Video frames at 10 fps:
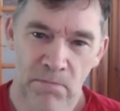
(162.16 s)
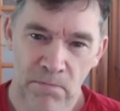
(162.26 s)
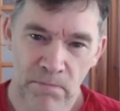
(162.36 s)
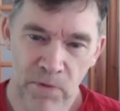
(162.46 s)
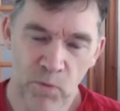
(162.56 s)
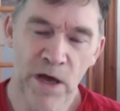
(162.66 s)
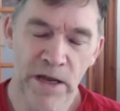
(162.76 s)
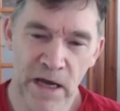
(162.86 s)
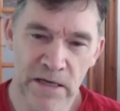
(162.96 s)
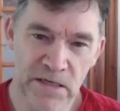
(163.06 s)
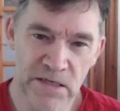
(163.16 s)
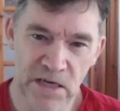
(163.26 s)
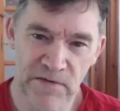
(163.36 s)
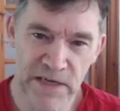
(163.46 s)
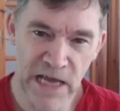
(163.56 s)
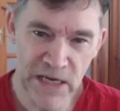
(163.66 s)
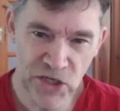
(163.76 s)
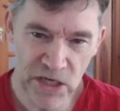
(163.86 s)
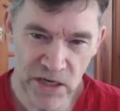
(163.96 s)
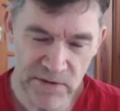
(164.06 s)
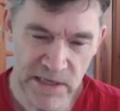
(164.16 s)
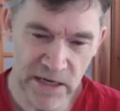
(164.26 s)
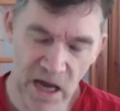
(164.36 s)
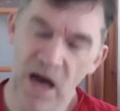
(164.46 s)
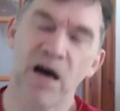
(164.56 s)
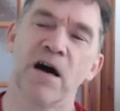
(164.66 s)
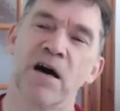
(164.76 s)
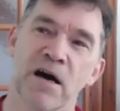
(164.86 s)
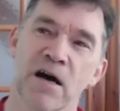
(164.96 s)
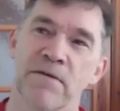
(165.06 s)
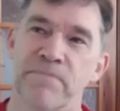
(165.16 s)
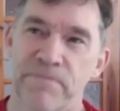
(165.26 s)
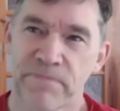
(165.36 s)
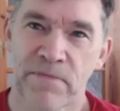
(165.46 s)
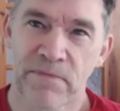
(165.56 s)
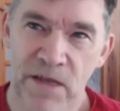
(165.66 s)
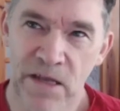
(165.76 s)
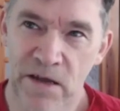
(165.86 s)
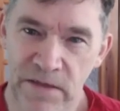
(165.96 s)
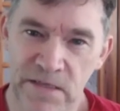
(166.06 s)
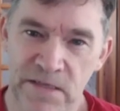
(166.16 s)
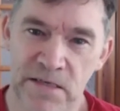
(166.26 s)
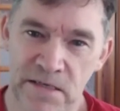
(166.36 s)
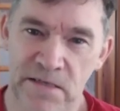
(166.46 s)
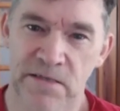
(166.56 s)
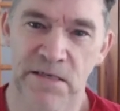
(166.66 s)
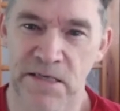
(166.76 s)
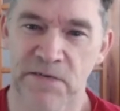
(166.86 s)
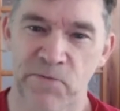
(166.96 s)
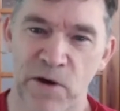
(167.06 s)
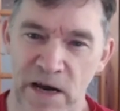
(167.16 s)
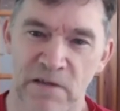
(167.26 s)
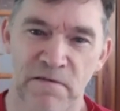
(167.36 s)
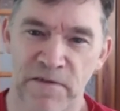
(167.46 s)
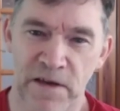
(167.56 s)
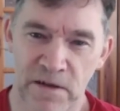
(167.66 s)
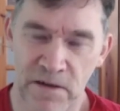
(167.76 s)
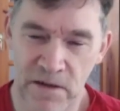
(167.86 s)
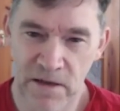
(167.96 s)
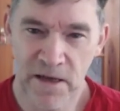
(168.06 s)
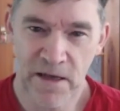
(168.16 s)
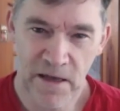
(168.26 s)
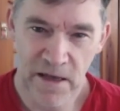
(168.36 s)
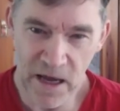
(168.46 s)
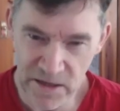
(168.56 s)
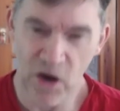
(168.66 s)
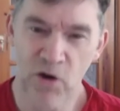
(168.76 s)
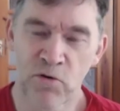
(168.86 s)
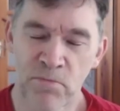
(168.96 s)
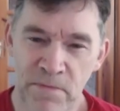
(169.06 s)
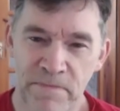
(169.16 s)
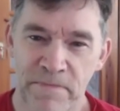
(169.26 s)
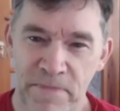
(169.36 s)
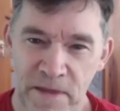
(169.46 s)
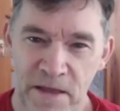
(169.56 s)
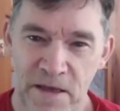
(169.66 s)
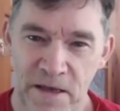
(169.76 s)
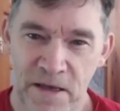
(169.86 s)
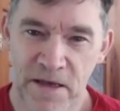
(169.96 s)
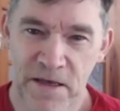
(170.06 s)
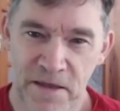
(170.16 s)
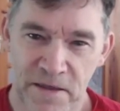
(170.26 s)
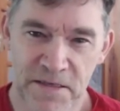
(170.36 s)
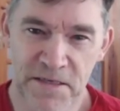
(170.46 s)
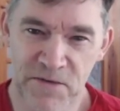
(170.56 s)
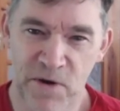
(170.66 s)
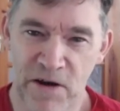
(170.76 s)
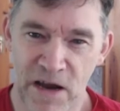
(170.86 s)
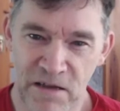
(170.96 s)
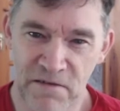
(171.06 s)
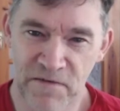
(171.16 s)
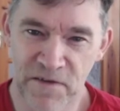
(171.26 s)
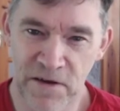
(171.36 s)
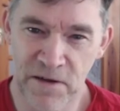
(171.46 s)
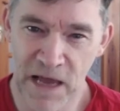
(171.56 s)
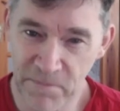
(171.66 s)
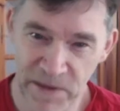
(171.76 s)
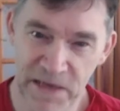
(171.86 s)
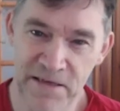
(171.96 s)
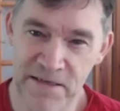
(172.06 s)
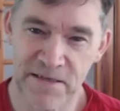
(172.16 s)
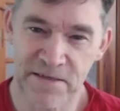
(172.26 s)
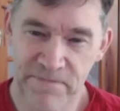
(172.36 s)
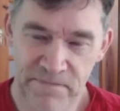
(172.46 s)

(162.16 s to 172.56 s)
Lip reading: But when I discovered nature, it was like, ah, you know, this is where I can feel at home. This is where I can feel at peace.